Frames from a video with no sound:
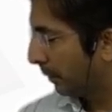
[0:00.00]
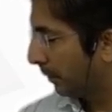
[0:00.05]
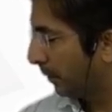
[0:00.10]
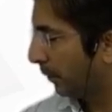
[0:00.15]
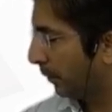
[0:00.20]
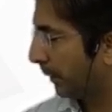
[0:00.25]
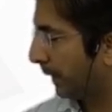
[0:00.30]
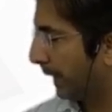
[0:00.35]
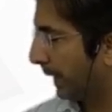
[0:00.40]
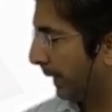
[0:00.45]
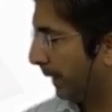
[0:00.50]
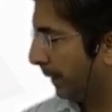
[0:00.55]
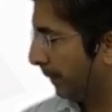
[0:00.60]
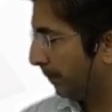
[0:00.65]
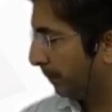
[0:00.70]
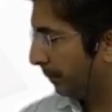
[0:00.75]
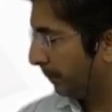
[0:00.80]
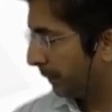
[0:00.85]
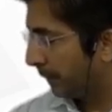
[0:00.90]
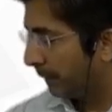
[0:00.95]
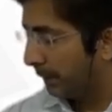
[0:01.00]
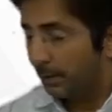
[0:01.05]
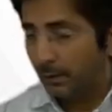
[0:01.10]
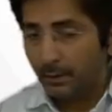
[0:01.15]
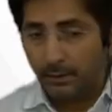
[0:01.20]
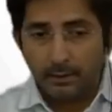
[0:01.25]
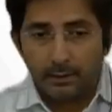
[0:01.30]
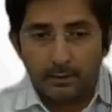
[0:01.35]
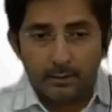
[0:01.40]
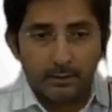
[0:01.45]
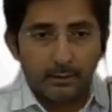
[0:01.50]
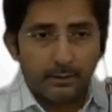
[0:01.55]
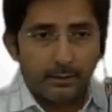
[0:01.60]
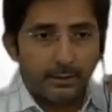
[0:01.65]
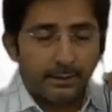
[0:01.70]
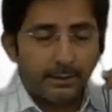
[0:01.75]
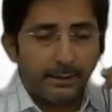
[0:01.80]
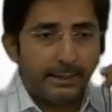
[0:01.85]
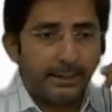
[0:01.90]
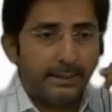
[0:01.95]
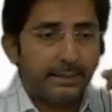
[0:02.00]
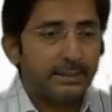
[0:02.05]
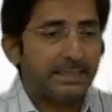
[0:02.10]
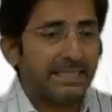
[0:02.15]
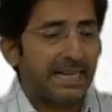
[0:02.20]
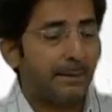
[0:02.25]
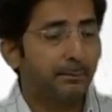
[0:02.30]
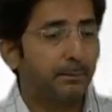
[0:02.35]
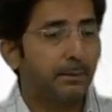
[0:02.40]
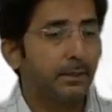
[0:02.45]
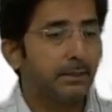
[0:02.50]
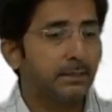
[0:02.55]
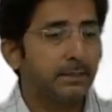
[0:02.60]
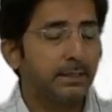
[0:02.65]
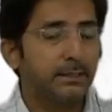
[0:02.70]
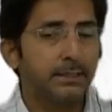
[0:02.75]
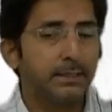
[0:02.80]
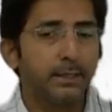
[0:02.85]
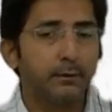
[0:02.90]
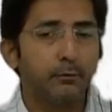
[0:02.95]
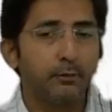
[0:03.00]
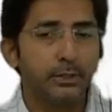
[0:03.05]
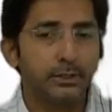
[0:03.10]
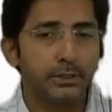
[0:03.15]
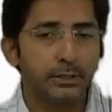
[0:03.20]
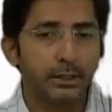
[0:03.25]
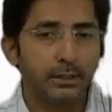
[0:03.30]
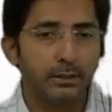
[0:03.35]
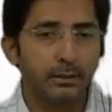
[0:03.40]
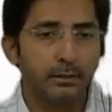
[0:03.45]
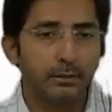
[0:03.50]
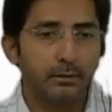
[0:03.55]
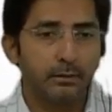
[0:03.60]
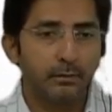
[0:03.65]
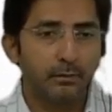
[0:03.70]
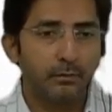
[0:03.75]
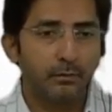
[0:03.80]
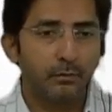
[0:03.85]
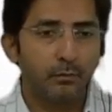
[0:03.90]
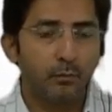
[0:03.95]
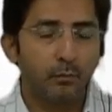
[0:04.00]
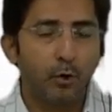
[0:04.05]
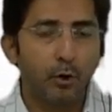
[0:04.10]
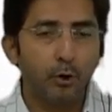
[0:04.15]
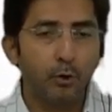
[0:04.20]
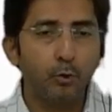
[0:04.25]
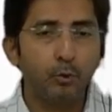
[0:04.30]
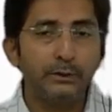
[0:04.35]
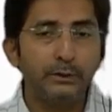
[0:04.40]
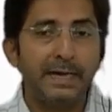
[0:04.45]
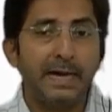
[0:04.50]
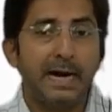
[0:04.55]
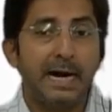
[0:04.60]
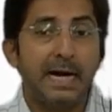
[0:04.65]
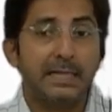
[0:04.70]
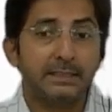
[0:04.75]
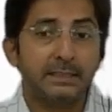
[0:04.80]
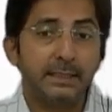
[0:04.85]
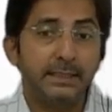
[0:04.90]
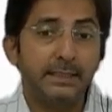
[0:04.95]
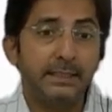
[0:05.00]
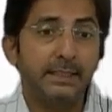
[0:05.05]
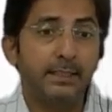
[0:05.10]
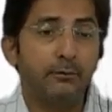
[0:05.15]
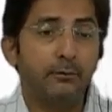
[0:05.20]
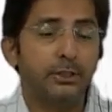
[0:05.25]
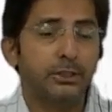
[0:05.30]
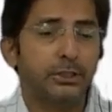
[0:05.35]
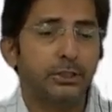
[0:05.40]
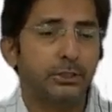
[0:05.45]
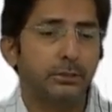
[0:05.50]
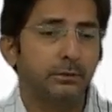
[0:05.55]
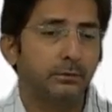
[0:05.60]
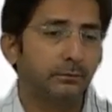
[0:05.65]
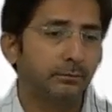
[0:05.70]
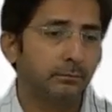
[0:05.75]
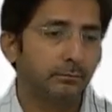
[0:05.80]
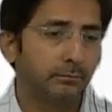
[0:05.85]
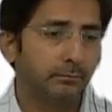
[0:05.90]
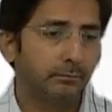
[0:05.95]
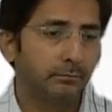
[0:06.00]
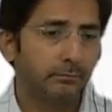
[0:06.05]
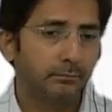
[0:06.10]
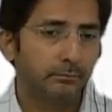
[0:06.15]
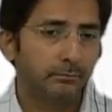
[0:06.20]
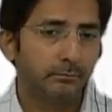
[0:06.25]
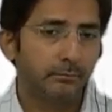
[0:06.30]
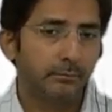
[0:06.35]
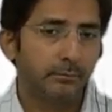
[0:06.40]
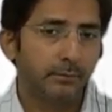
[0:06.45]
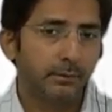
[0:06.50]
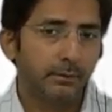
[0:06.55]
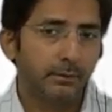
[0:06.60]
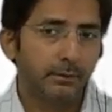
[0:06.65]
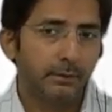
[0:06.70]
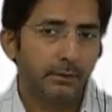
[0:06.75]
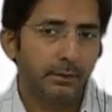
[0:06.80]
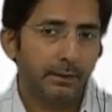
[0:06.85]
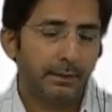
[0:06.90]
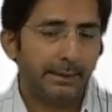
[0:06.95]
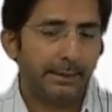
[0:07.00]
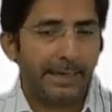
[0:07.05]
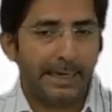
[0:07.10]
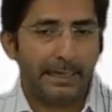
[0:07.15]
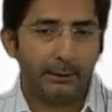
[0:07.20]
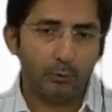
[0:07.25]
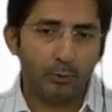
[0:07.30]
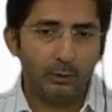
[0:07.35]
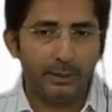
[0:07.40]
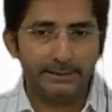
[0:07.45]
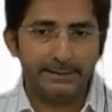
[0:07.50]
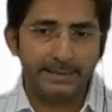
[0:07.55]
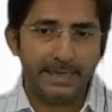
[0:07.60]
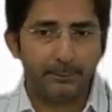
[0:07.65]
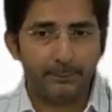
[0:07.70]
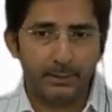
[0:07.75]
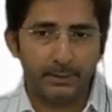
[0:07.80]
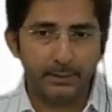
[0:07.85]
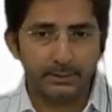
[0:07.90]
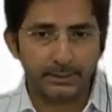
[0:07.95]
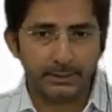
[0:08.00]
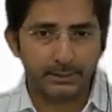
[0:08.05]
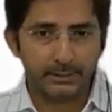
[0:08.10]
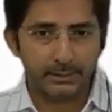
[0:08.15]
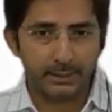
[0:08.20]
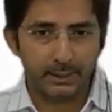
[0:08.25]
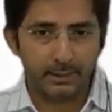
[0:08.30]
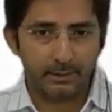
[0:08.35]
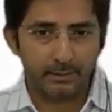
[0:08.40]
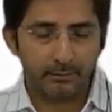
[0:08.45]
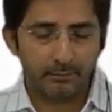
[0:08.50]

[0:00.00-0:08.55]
Okay, yeah. In chapter 6A question, what do they ask in the question? Calculate chapter 6A.